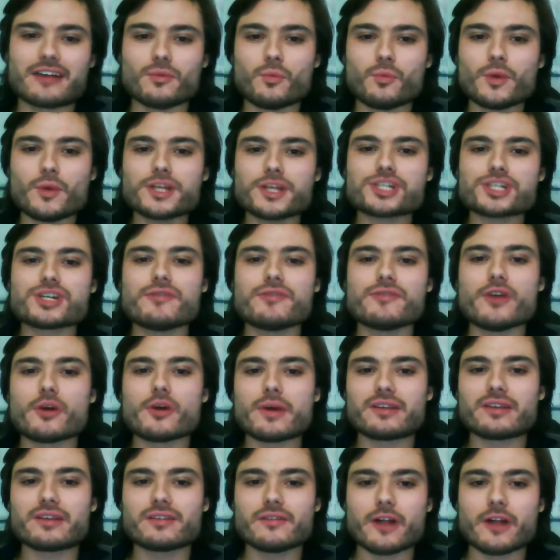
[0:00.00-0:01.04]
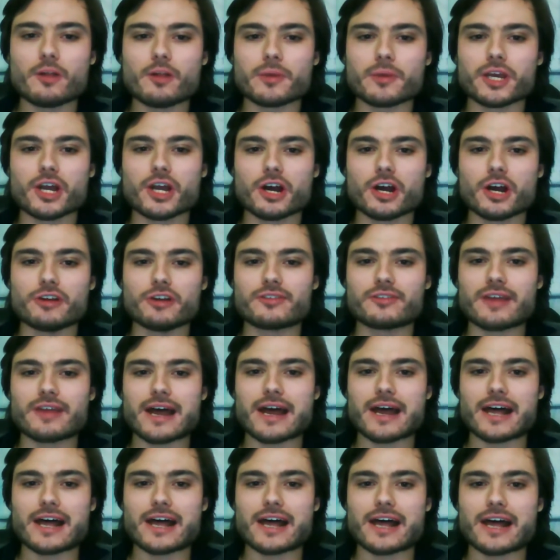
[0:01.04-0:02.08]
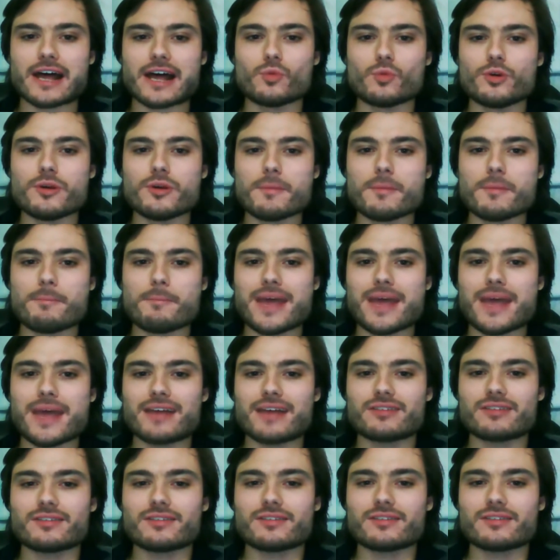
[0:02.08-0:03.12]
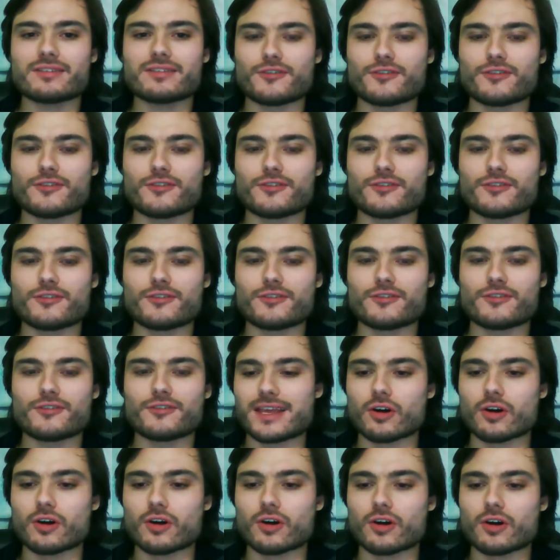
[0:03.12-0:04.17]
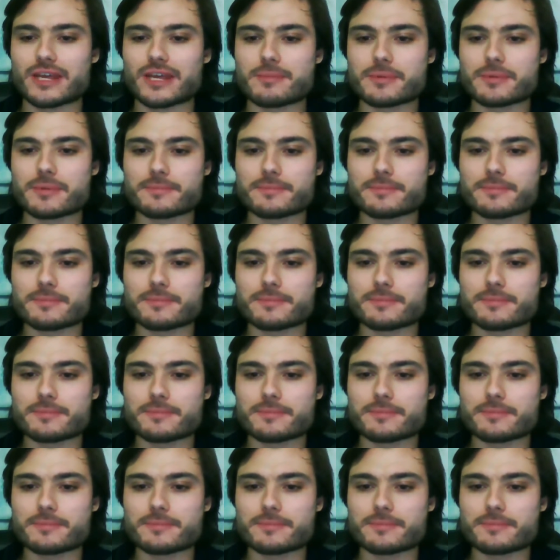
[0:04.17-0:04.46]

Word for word: which of your Arrested Development co-stars would best fit in, on Veep?